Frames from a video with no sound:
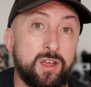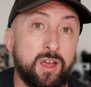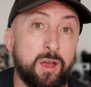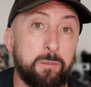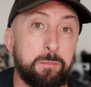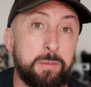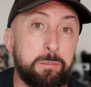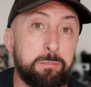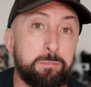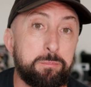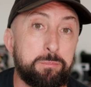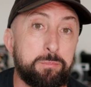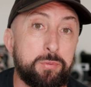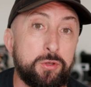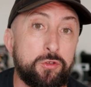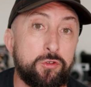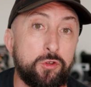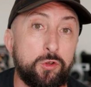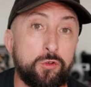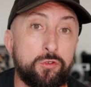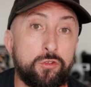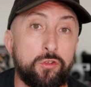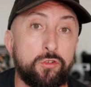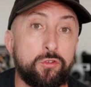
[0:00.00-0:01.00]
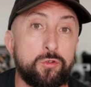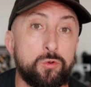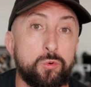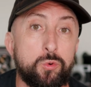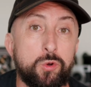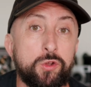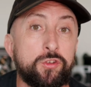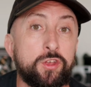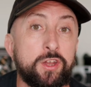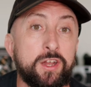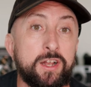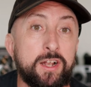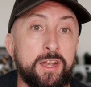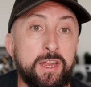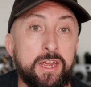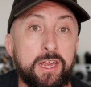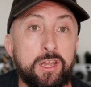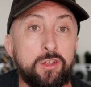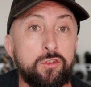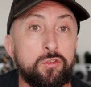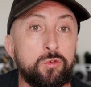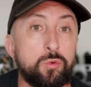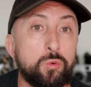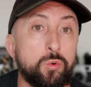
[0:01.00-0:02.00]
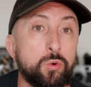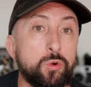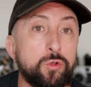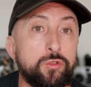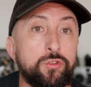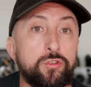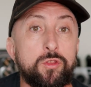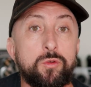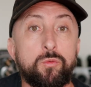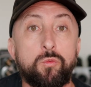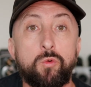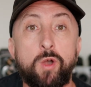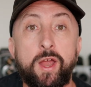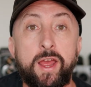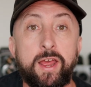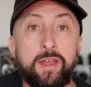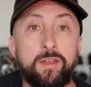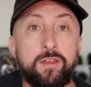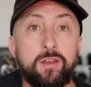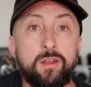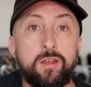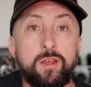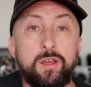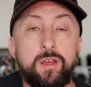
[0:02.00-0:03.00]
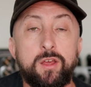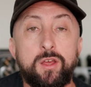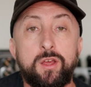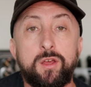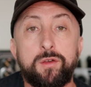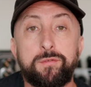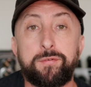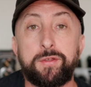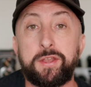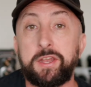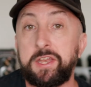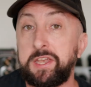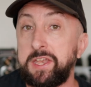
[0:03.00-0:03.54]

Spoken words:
I mean, producers are always going to lean towards the Red for the